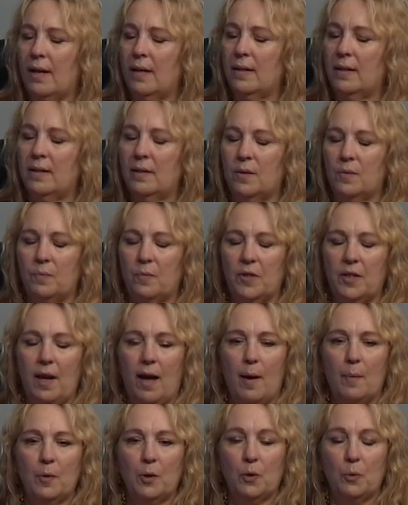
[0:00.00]
He's a
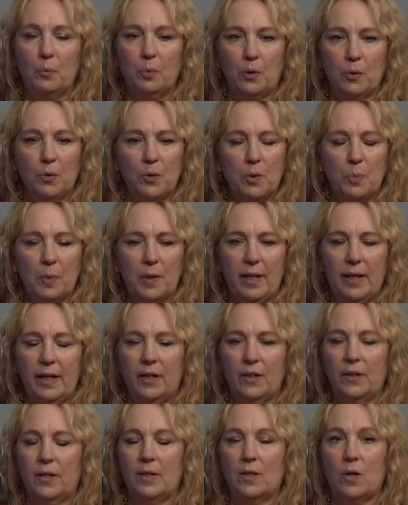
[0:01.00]
phenomenal blues
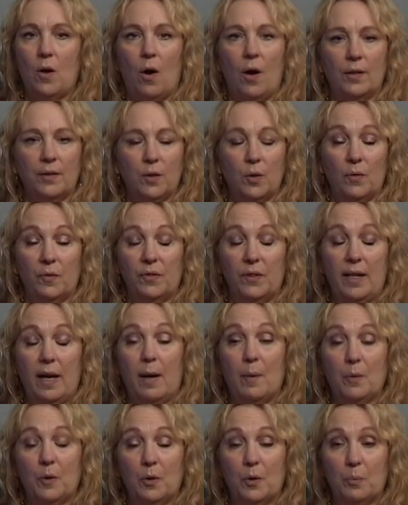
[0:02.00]
player, and he's also a
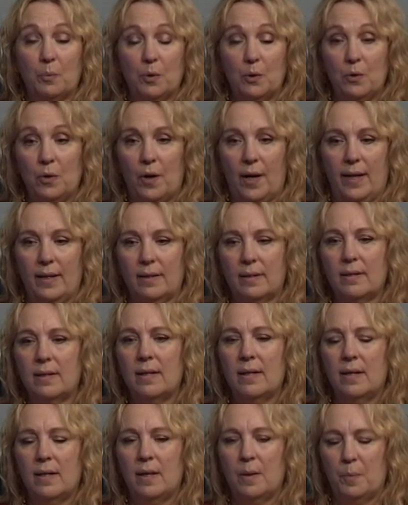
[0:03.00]
phenomenal bluegrass
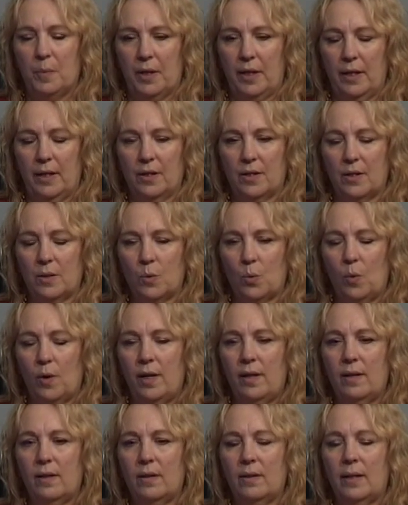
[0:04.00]
player as
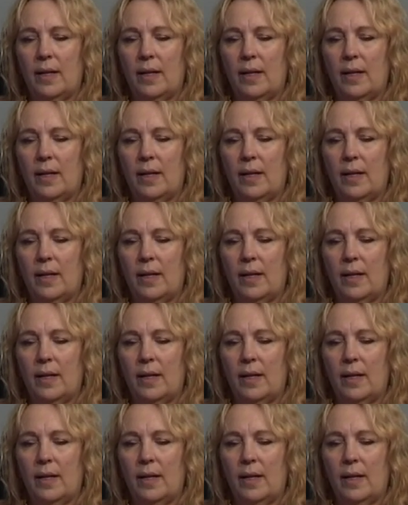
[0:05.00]
well.